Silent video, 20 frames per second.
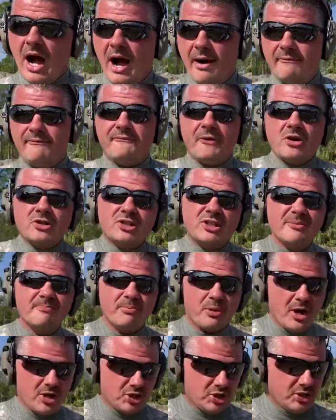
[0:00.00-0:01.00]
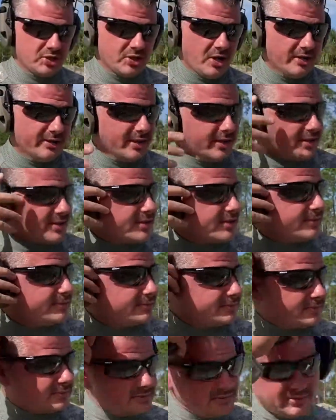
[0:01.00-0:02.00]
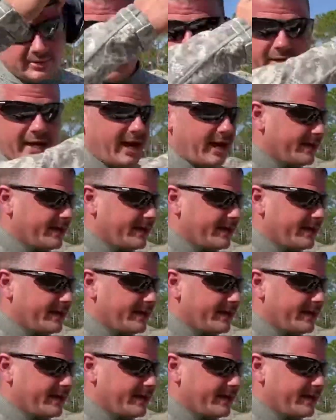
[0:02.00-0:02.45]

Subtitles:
First impressions on this, okay?